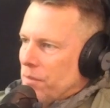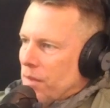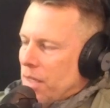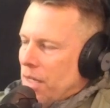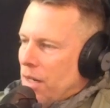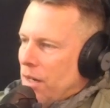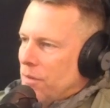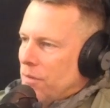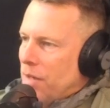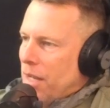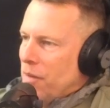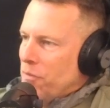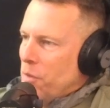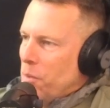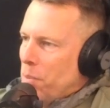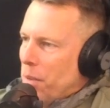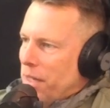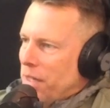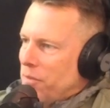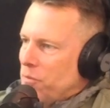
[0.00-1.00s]

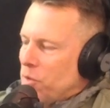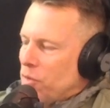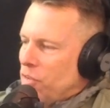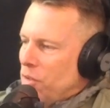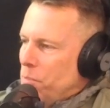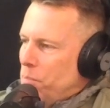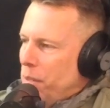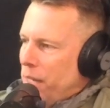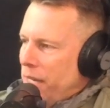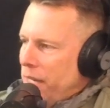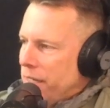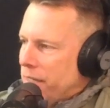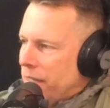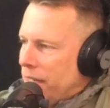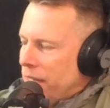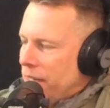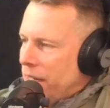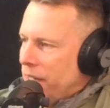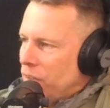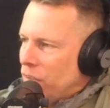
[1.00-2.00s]
everybody was in pink
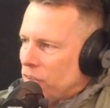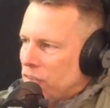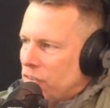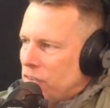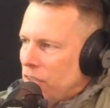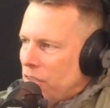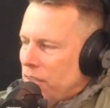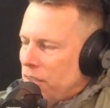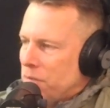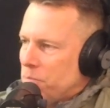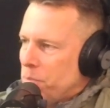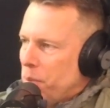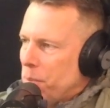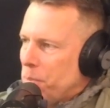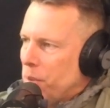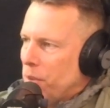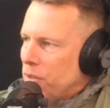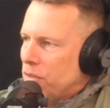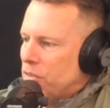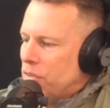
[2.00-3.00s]
and they looked good.
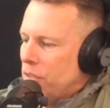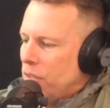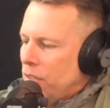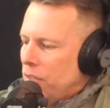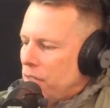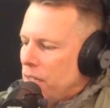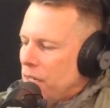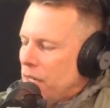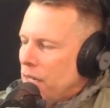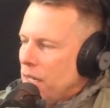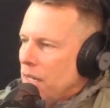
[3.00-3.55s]
People looked good.